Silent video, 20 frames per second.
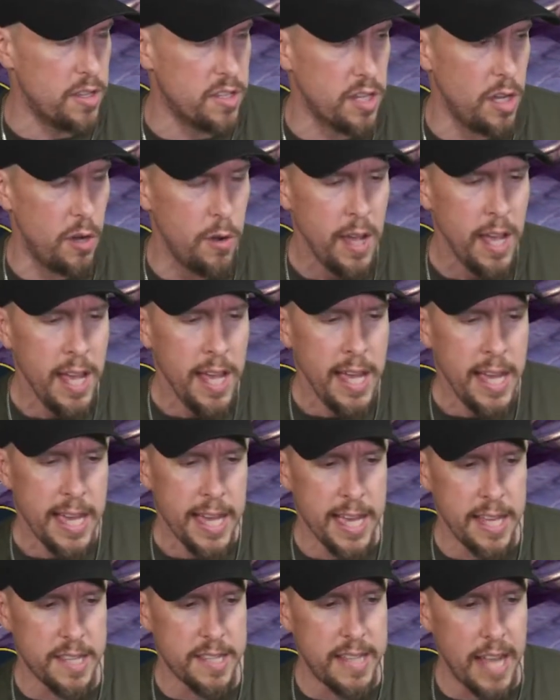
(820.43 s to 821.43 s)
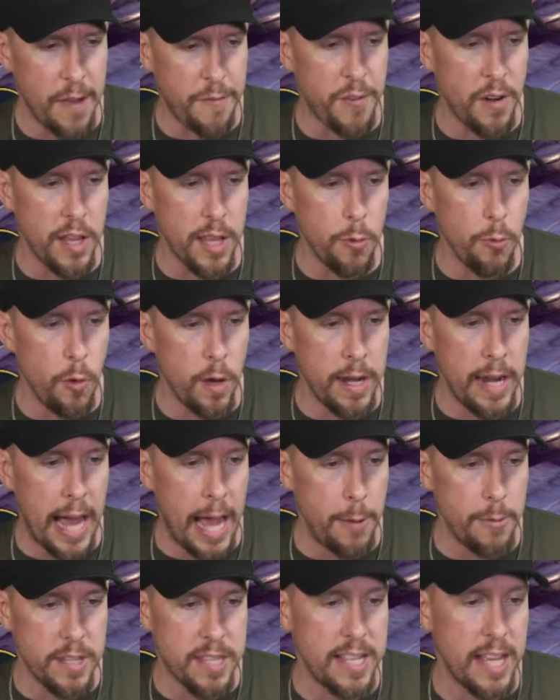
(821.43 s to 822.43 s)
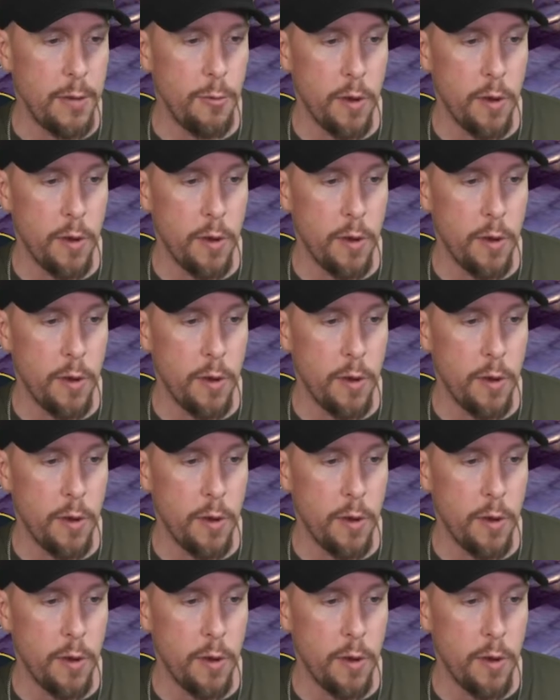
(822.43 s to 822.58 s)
So he's definitely one, I would say,